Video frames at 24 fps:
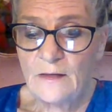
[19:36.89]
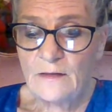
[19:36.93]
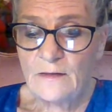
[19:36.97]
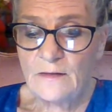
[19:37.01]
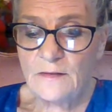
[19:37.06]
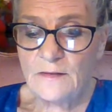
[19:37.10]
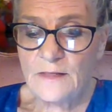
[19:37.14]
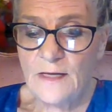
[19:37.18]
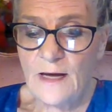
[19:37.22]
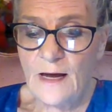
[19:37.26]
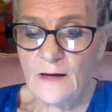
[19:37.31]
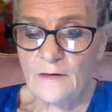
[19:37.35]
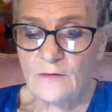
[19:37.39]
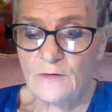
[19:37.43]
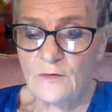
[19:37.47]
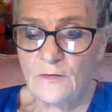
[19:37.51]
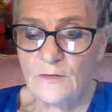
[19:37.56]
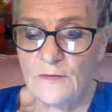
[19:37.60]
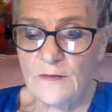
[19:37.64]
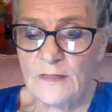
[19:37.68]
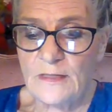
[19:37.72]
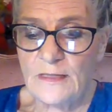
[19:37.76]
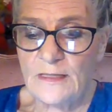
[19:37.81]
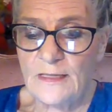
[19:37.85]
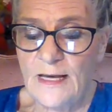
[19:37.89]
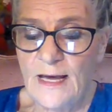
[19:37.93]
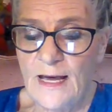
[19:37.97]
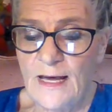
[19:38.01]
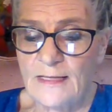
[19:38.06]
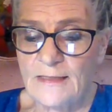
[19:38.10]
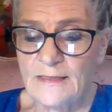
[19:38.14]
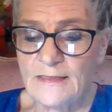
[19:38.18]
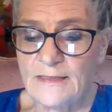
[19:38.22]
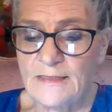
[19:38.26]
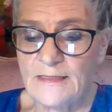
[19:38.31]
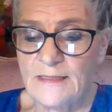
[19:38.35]
The doctor then
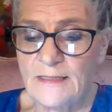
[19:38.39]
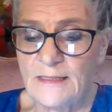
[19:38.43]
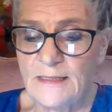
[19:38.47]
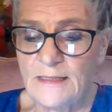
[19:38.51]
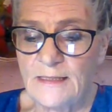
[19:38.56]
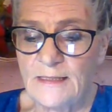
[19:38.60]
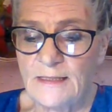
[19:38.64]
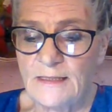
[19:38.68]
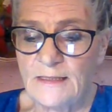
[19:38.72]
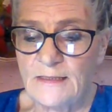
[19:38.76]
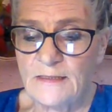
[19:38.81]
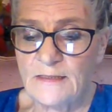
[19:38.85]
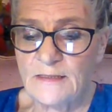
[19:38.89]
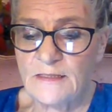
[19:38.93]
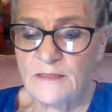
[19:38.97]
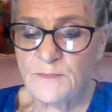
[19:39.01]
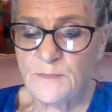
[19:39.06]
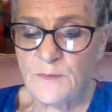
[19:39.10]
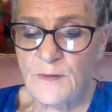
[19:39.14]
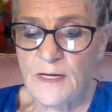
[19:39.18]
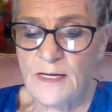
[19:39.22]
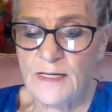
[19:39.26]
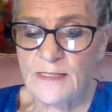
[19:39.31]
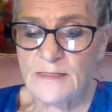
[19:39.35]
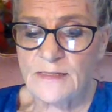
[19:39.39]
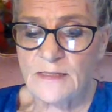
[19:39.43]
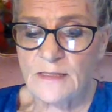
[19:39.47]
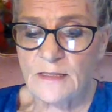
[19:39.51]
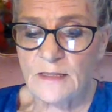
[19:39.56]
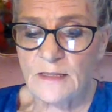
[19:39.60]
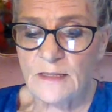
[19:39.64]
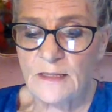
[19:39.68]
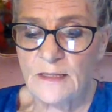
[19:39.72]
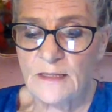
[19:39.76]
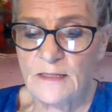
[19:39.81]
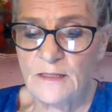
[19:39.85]
had his innings.
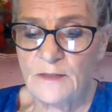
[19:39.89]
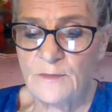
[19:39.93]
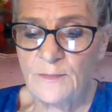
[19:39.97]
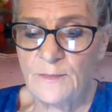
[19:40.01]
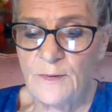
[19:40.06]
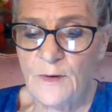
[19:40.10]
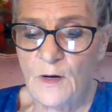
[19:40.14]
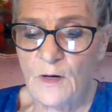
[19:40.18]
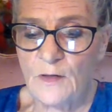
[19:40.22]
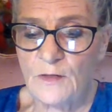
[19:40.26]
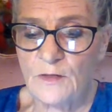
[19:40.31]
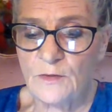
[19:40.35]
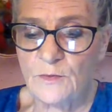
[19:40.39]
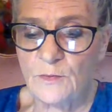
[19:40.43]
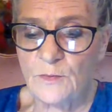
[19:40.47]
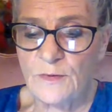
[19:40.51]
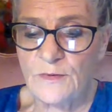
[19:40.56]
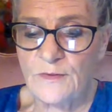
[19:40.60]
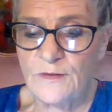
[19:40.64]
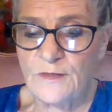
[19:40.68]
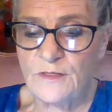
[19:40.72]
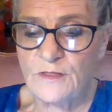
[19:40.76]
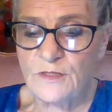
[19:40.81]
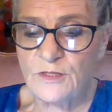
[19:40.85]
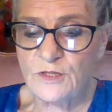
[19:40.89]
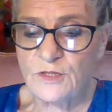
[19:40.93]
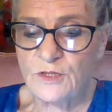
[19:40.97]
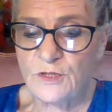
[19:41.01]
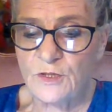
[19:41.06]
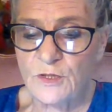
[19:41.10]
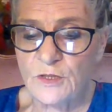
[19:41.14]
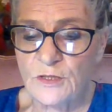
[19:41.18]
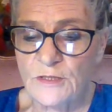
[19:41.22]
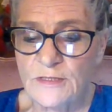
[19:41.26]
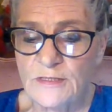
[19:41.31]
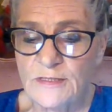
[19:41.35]
Presently, he departed with the
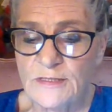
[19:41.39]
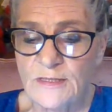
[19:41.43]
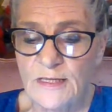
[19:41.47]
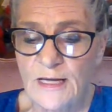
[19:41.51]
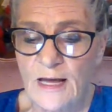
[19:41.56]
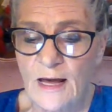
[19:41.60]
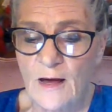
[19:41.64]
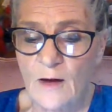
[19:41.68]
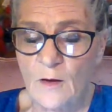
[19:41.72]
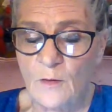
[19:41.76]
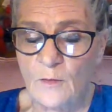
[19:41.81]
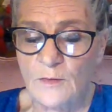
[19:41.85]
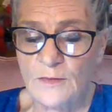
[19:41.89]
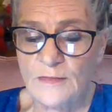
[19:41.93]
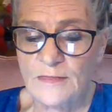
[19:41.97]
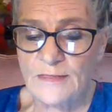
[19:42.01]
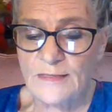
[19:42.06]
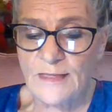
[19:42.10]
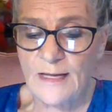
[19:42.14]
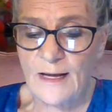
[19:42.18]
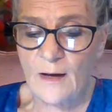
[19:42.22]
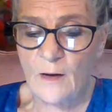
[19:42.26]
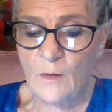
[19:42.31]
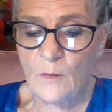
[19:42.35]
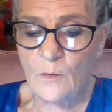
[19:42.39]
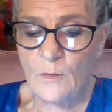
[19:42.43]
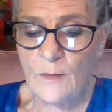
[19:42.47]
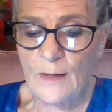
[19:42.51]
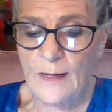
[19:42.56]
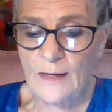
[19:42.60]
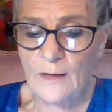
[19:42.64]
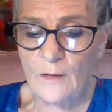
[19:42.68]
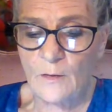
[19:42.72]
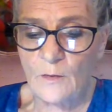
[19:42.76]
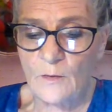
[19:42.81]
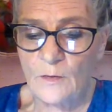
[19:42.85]
assurance that all was now
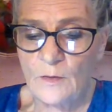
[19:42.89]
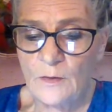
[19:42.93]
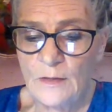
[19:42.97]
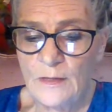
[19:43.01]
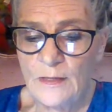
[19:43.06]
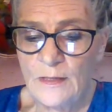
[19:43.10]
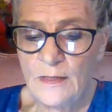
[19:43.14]
well.